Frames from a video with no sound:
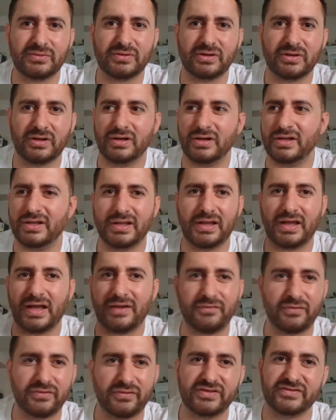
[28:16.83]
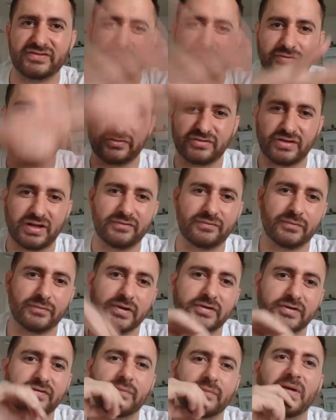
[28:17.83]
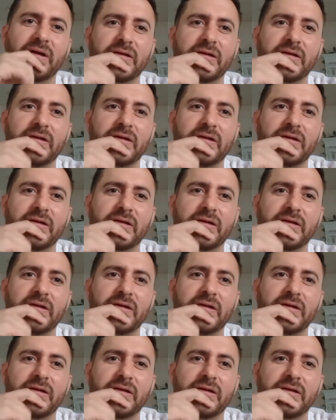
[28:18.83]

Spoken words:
and I have all these little softwares,